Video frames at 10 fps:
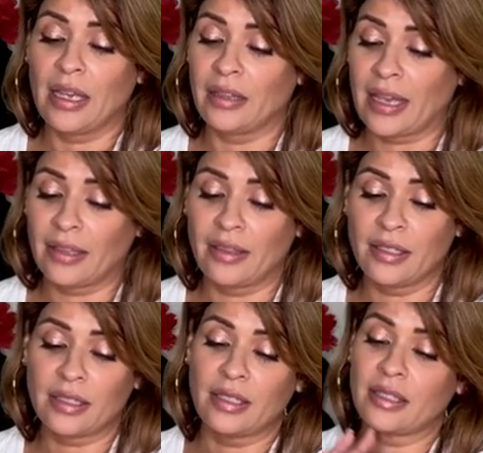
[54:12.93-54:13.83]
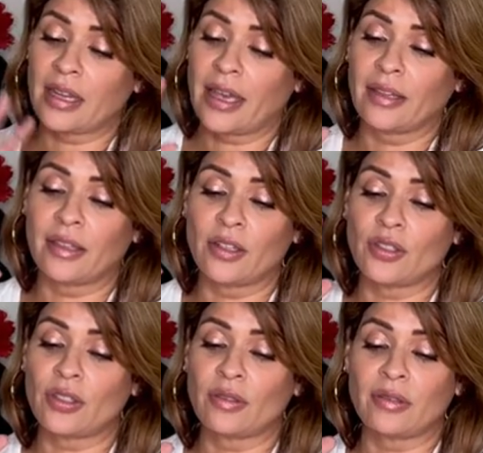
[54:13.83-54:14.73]
Like, this is like,
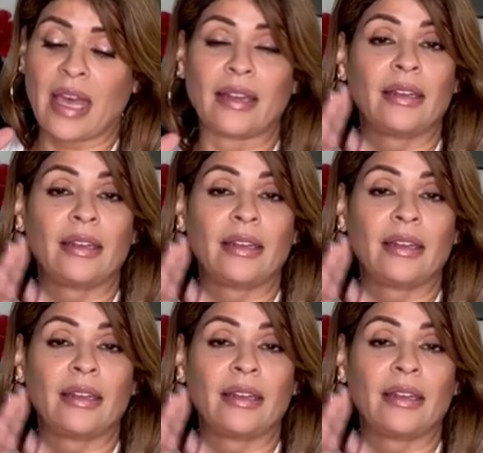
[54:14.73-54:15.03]
there's that